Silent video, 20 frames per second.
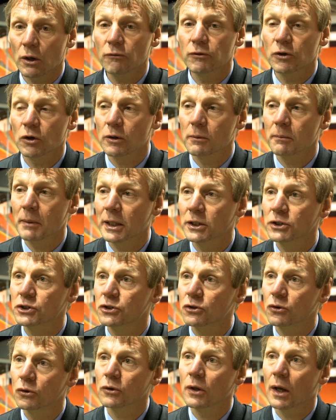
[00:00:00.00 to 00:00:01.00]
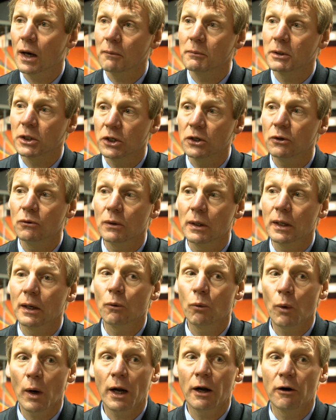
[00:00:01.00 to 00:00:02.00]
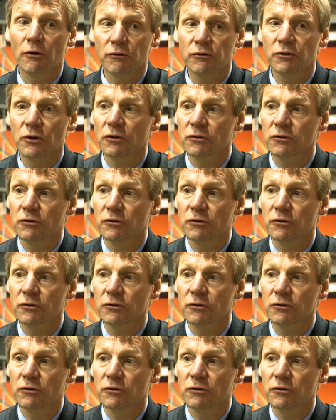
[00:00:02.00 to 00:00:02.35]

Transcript: I've got to make sure that I'm acutely aware of,